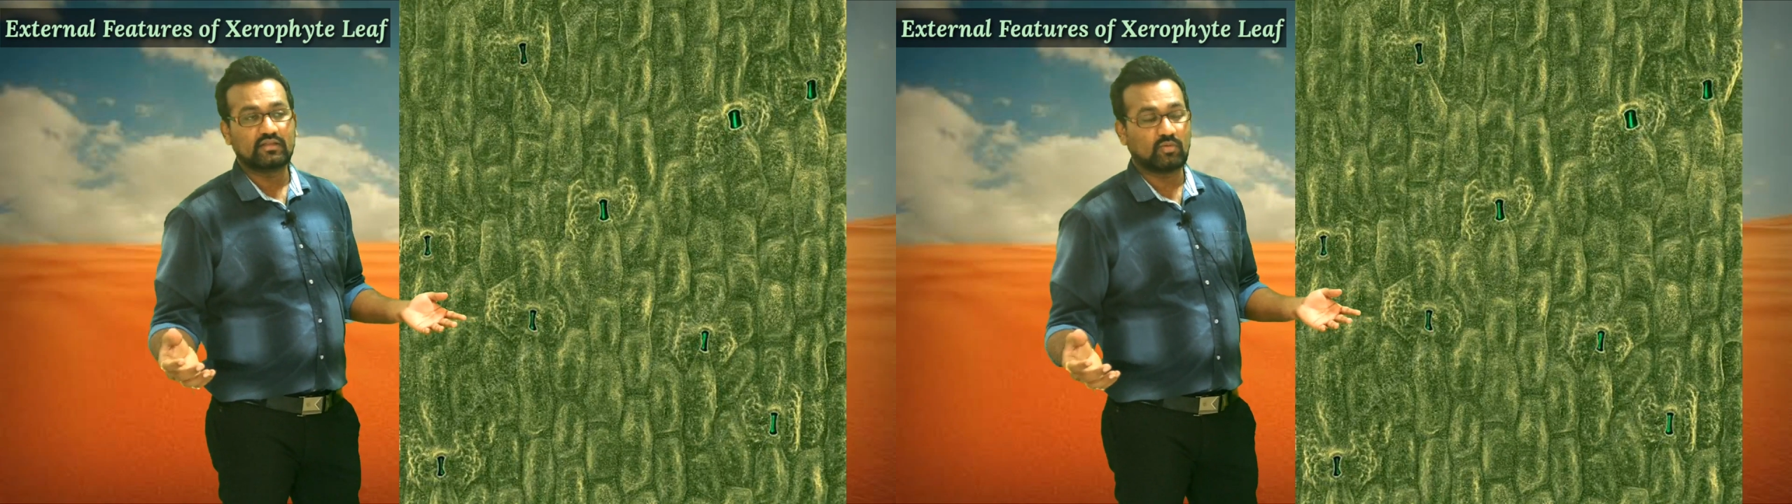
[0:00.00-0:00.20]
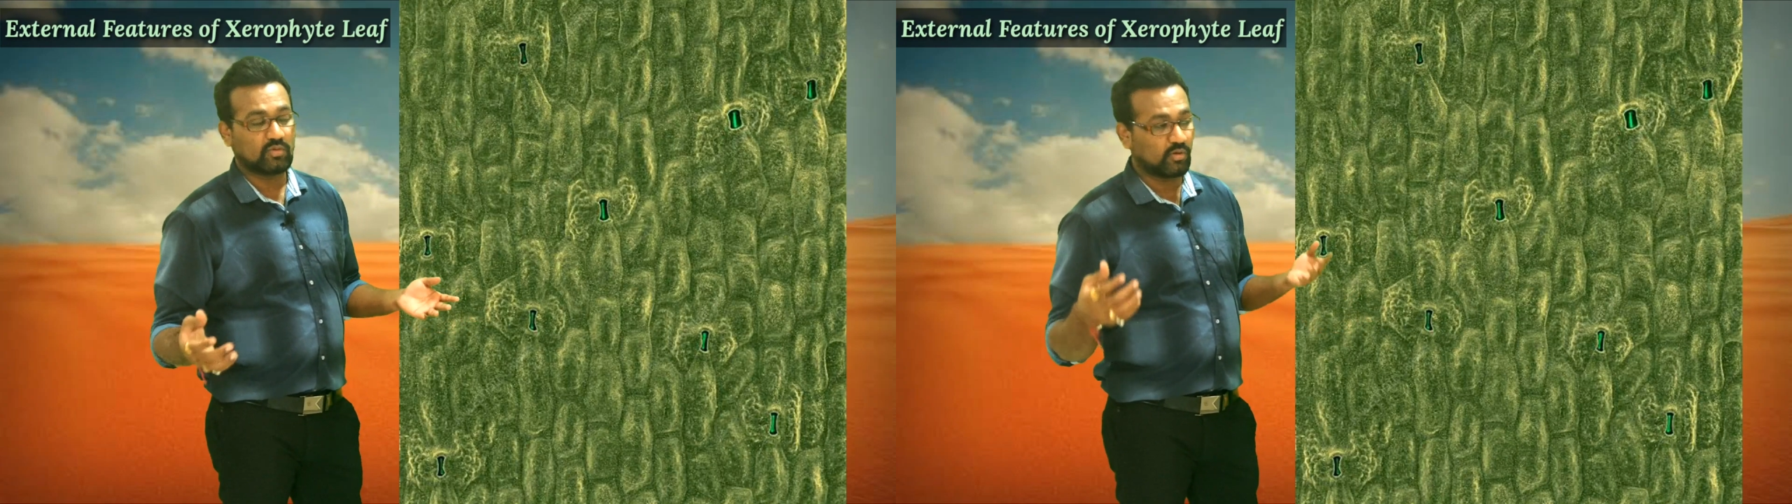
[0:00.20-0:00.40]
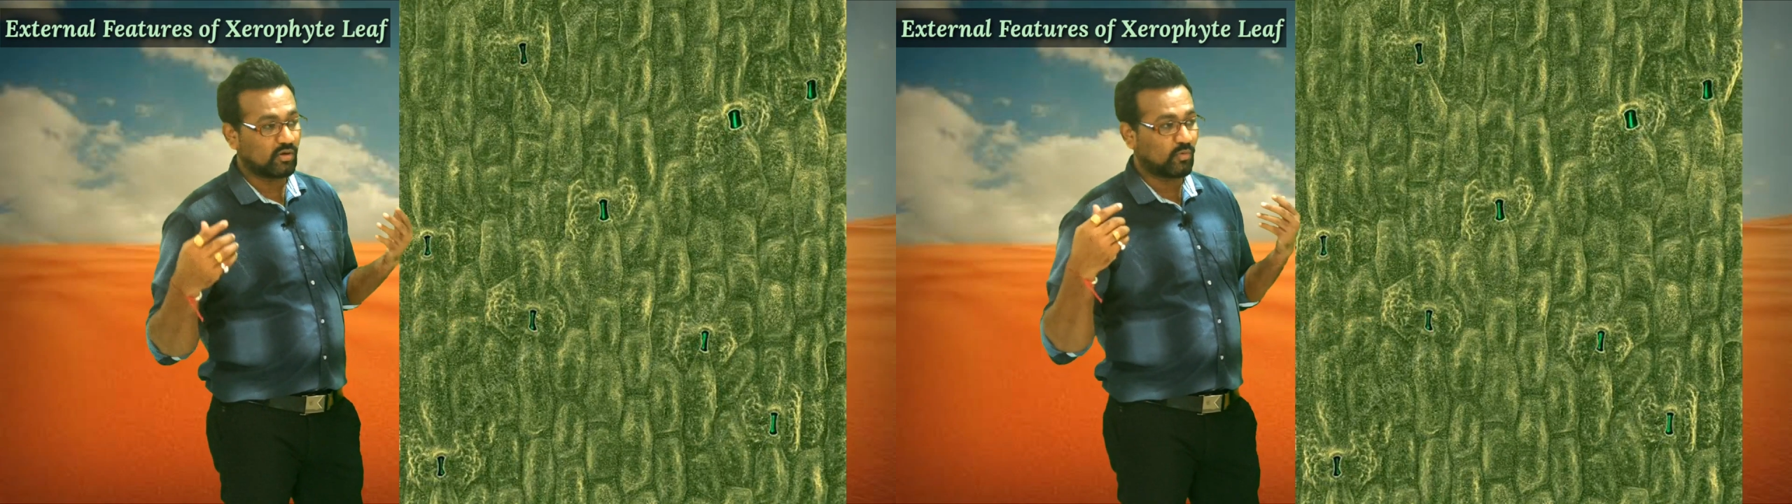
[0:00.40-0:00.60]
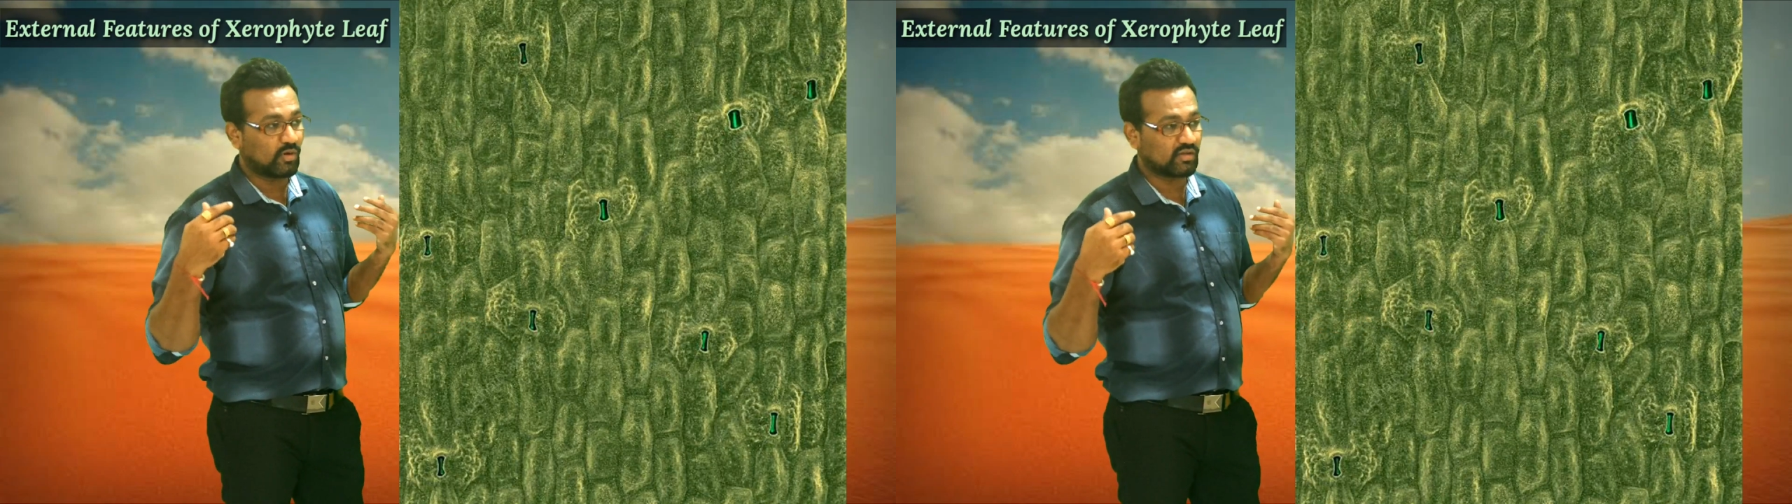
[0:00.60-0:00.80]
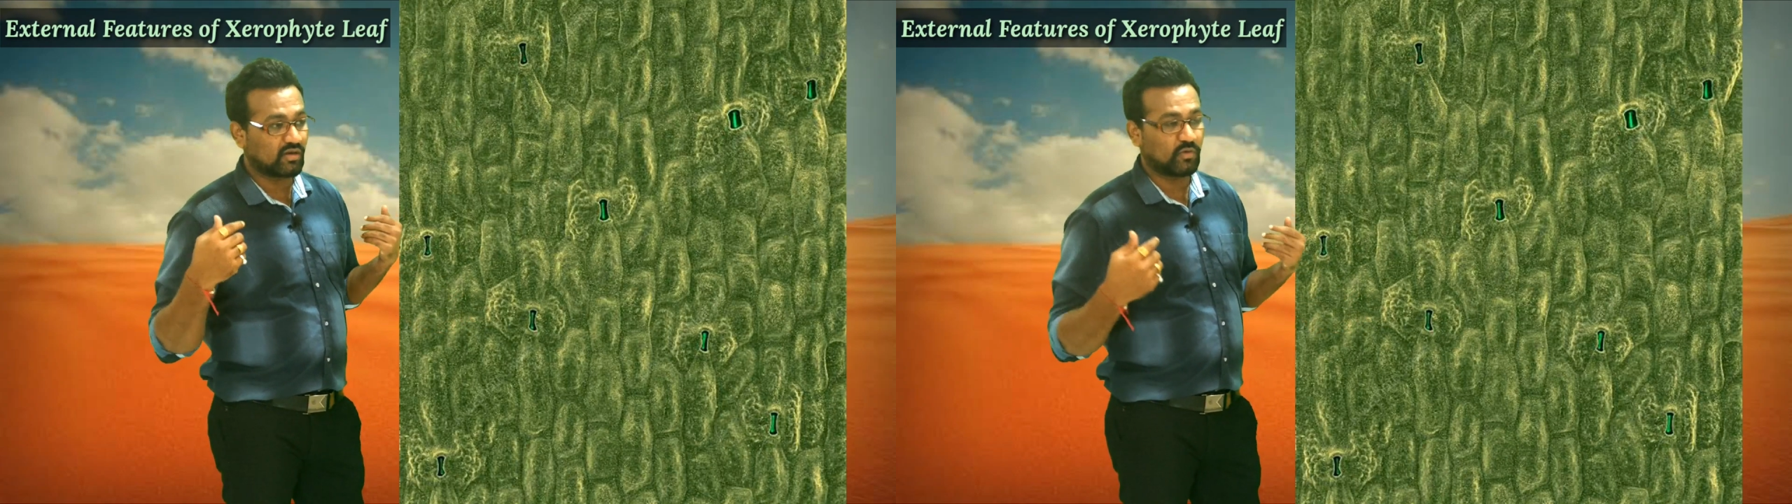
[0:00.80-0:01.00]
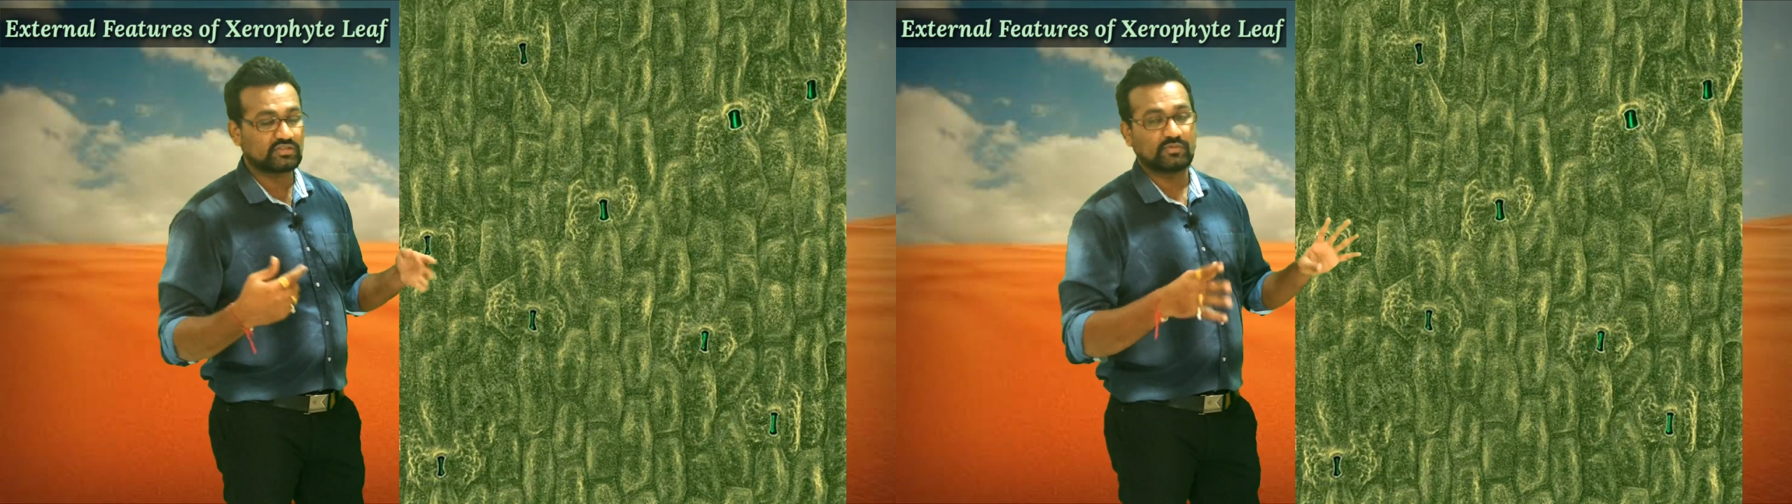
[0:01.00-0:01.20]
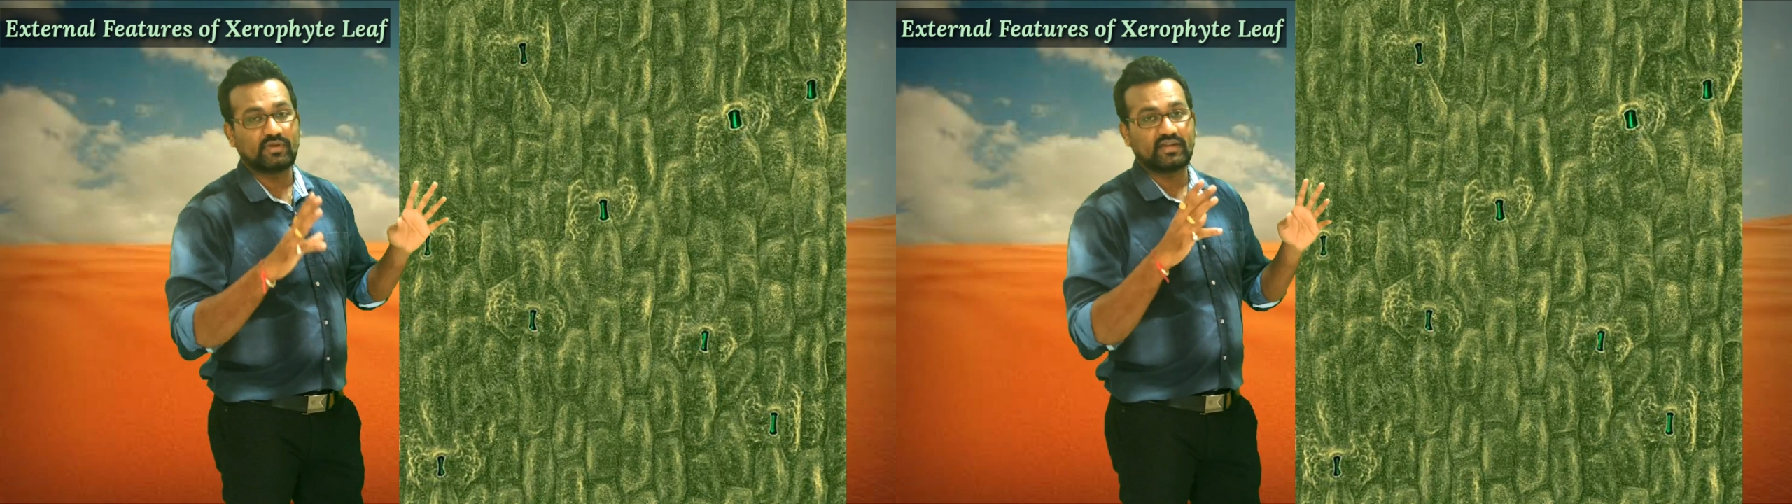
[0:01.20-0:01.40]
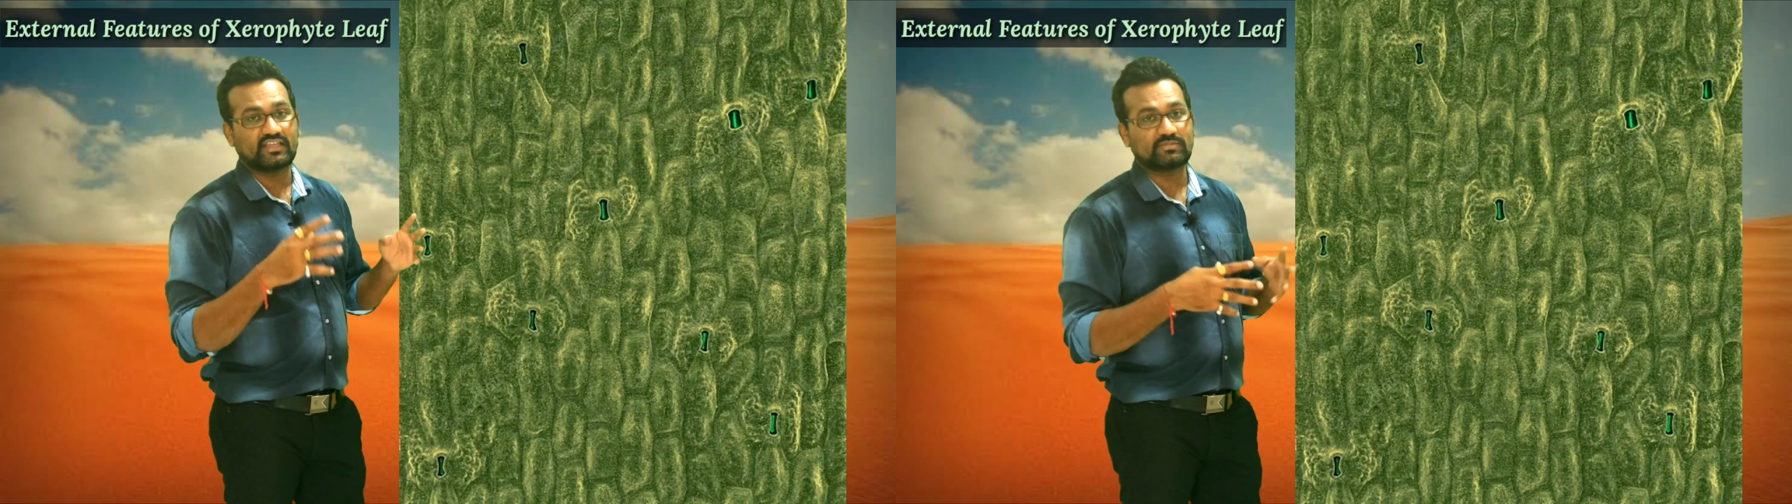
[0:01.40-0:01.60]
the whole water loss
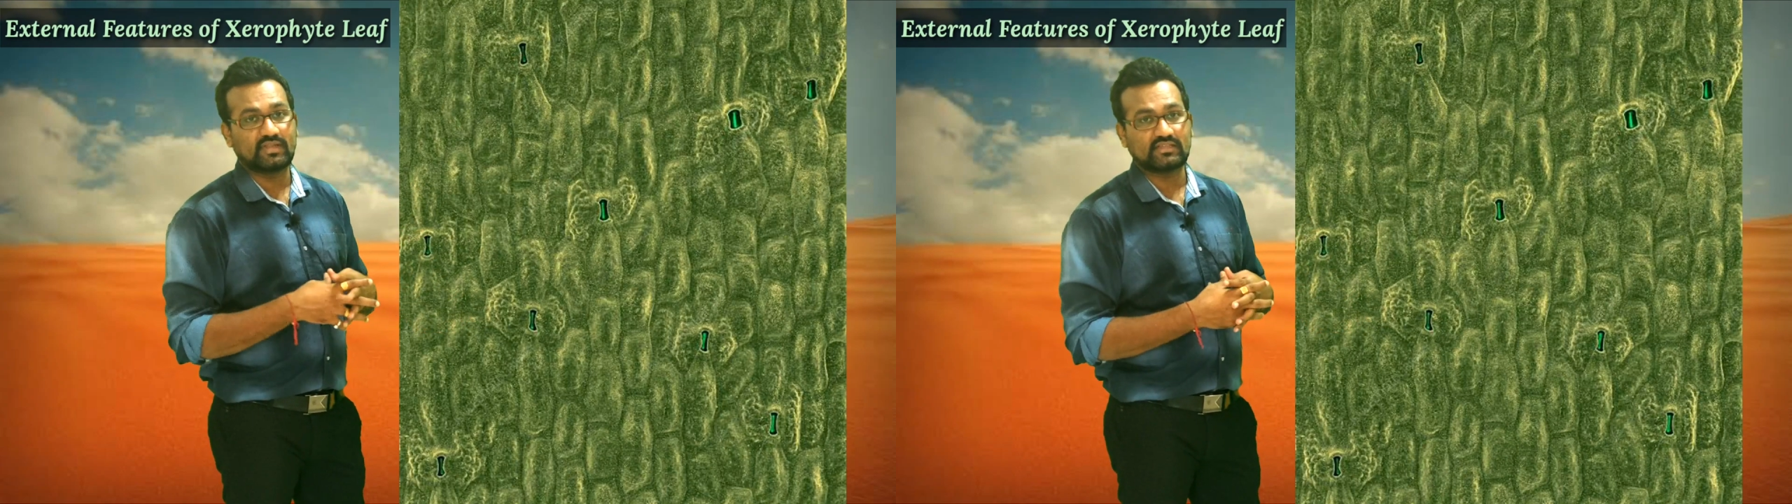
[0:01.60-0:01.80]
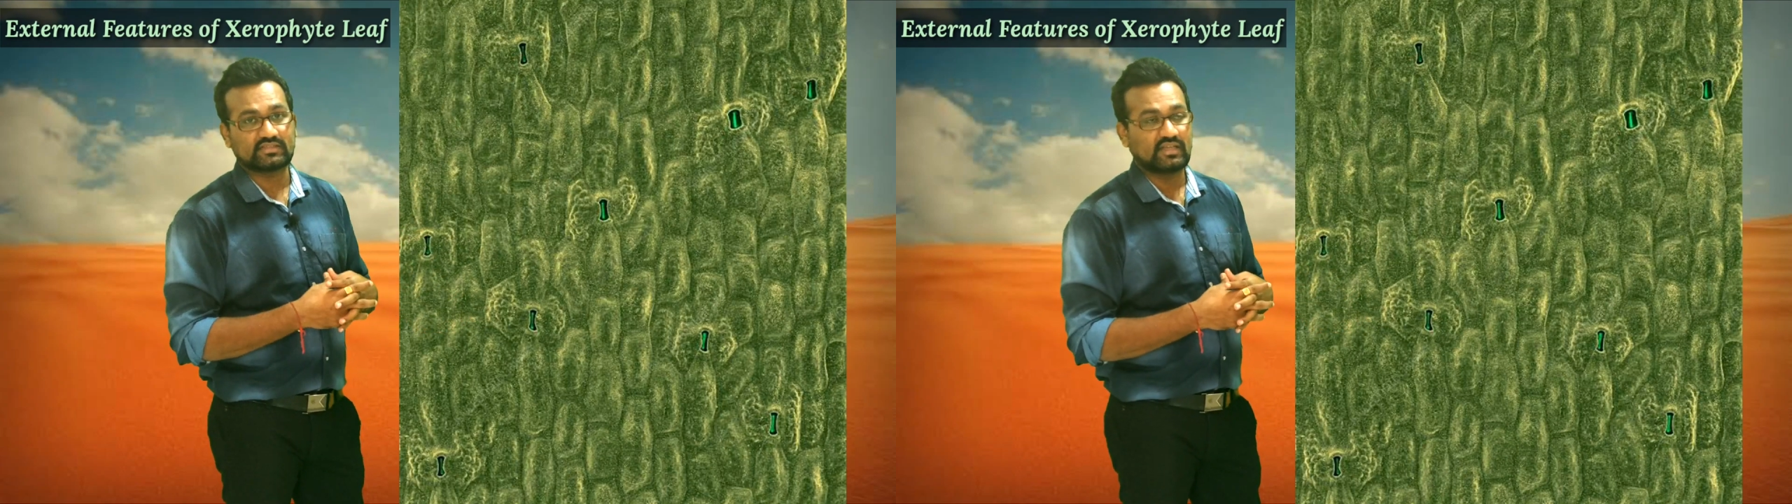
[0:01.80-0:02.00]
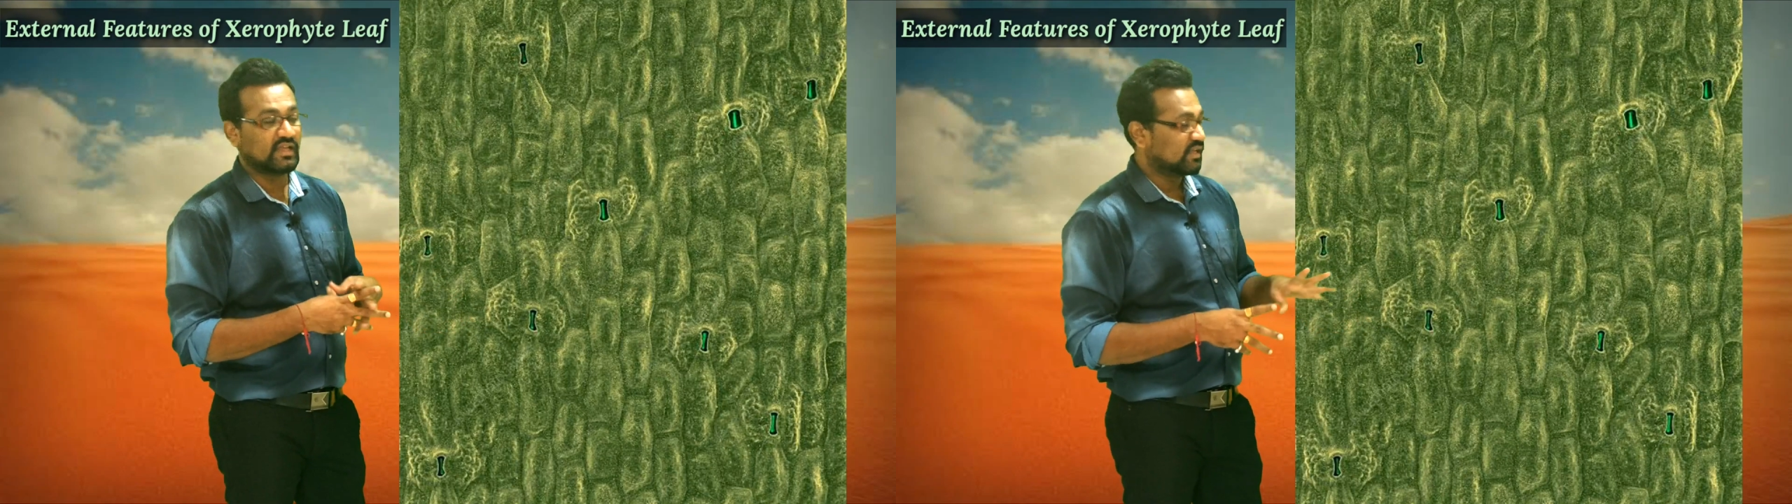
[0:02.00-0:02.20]
will take place.